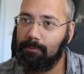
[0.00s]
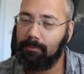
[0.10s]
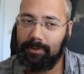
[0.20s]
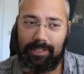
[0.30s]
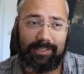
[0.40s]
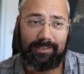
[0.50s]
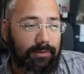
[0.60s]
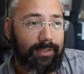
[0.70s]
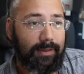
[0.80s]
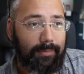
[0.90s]
There are
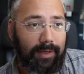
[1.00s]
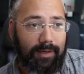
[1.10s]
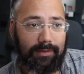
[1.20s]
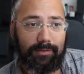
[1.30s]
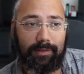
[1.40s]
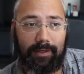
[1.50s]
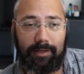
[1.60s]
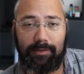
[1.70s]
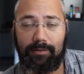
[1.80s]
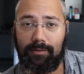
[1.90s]
sandbags in
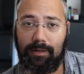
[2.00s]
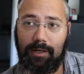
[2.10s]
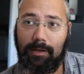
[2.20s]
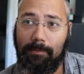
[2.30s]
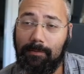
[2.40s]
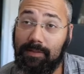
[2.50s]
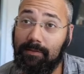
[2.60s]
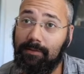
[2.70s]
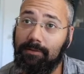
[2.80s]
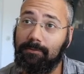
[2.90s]
case you are climbing with
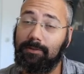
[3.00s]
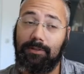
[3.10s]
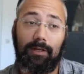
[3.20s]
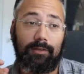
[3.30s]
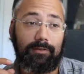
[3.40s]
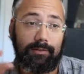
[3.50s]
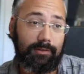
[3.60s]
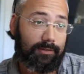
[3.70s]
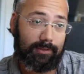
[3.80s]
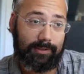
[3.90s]
someone who's not
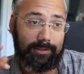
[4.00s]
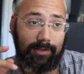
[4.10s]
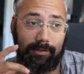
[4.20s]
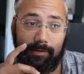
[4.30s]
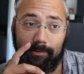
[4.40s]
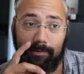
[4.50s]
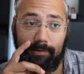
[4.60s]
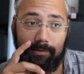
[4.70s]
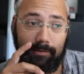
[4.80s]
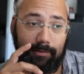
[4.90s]
exactly
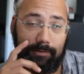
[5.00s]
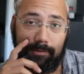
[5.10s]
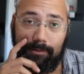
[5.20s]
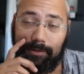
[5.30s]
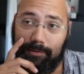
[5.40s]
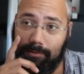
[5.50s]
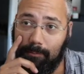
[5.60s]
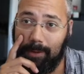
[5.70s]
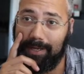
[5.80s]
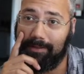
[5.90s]
your
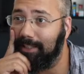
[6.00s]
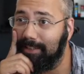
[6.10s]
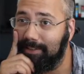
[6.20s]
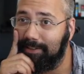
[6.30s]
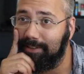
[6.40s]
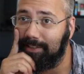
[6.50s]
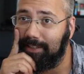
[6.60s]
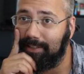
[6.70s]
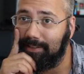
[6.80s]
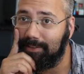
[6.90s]
weight, and there
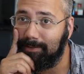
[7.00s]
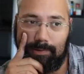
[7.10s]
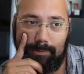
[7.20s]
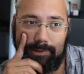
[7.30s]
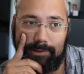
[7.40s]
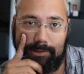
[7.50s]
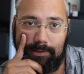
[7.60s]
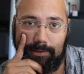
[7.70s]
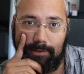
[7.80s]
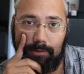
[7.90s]
are, what else is
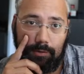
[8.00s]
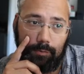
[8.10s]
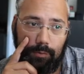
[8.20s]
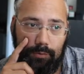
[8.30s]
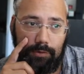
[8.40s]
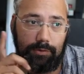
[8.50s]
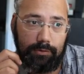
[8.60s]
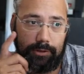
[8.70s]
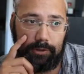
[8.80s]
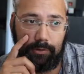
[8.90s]
there? There's food, there's
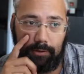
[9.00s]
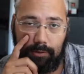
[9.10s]
drink,